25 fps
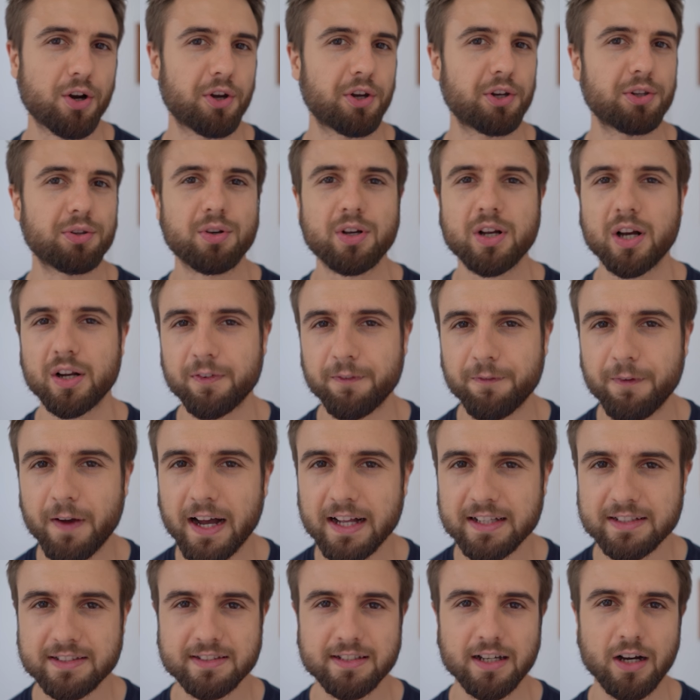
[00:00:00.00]
or you need to cut
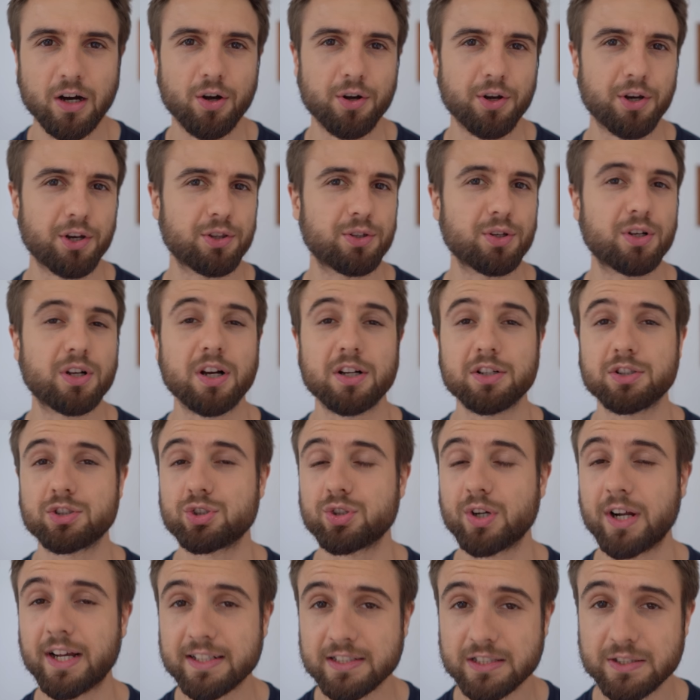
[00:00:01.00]
fats out, or you need to cut
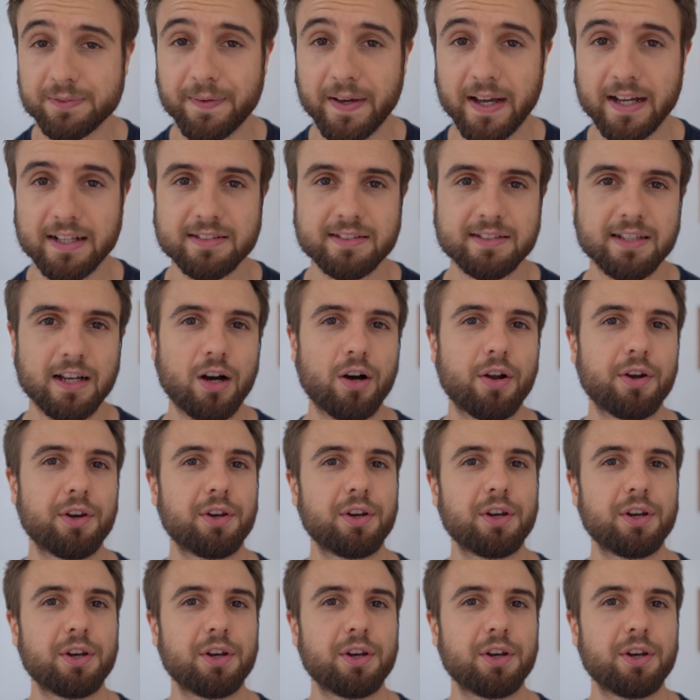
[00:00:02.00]
trans fats out,